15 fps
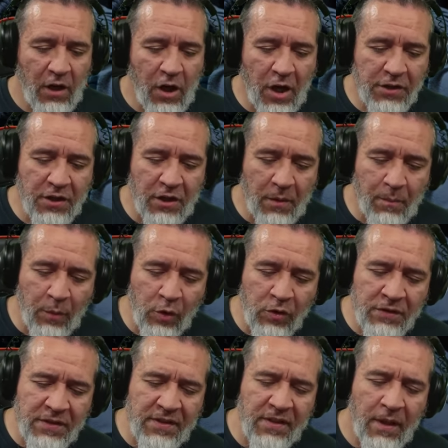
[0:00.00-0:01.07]
under the
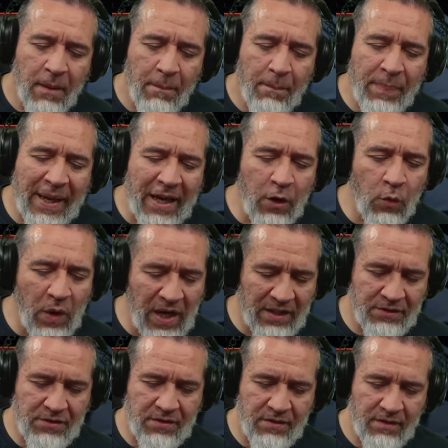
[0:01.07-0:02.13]
moon's pale
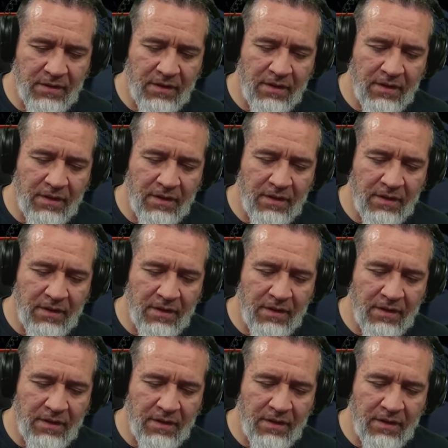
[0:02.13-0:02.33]
watch.